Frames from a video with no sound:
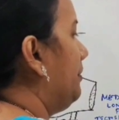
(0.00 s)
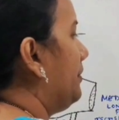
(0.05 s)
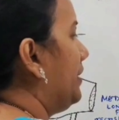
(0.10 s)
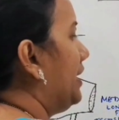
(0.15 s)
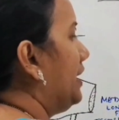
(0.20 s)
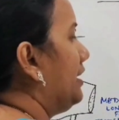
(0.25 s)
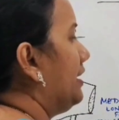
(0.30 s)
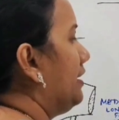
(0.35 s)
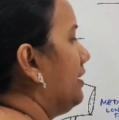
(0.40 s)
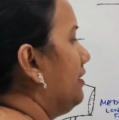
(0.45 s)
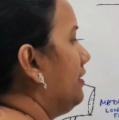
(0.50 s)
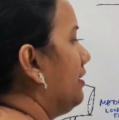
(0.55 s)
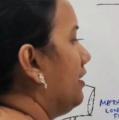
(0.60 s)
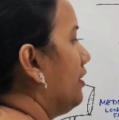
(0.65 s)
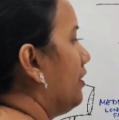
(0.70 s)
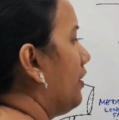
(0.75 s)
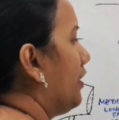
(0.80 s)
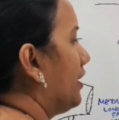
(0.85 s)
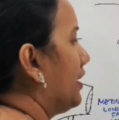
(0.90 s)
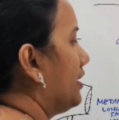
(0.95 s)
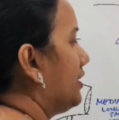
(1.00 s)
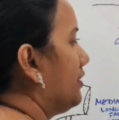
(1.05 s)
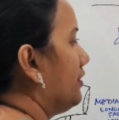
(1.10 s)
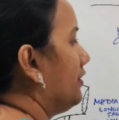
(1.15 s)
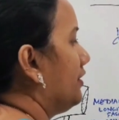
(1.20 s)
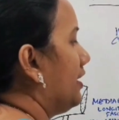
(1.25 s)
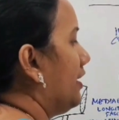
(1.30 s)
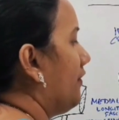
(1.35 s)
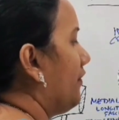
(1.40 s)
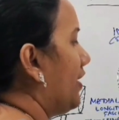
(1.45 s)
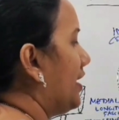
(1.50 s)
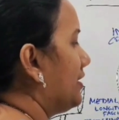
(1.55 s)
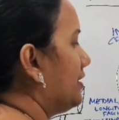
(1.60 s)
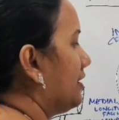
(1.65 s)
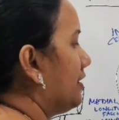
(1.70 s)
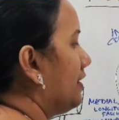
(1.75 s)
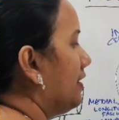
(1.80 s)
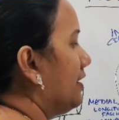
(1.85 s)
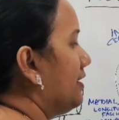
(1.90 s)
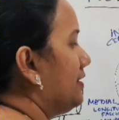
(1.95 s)
median longitudinal
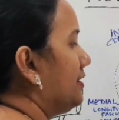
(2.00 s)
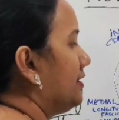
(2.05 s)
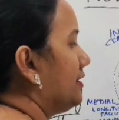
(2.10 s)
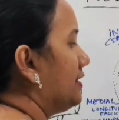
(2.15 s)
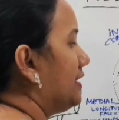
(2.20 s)
fasciculus,